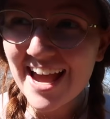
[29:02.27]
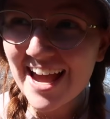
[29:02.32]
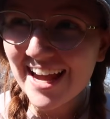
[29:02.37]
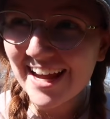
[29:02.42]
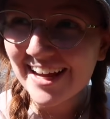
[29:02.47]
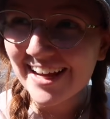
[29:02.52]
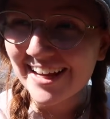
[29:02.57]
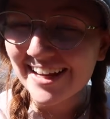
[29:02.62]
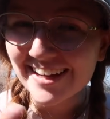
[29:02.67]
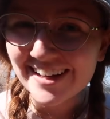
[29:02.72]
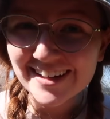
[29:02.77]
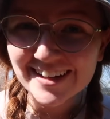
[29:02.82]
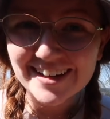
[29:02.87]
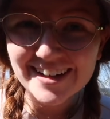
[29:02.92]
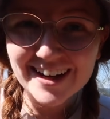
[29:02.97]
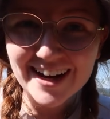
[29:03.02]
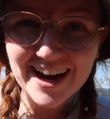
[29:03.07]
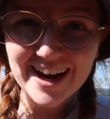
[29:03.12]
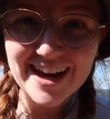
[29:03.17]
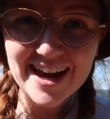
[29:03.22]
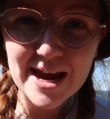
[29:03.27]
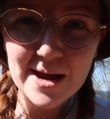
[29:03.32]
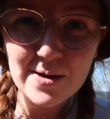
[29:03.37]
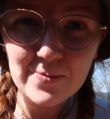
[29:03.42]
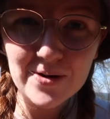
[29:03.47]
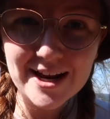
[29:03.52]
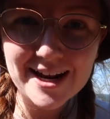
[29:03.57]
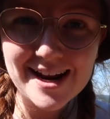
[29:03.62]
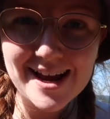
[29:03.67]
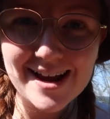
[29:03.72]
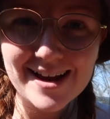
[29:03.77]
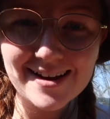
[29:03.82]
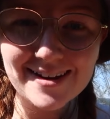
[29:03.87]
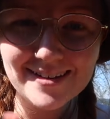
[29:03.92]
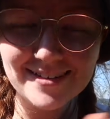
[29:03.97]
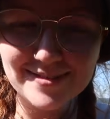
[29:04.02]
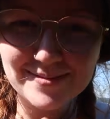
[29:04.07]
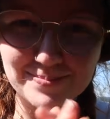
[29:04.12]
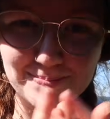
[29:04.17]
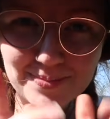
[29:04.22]
Yay! I hate
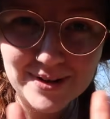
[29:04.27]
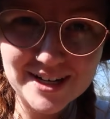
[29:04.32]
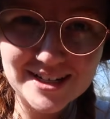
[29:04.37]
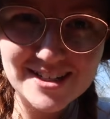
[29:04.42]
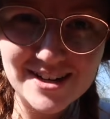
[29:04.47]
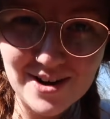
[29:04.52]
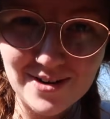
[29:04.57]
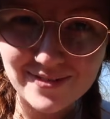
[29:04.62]
weaning, but it's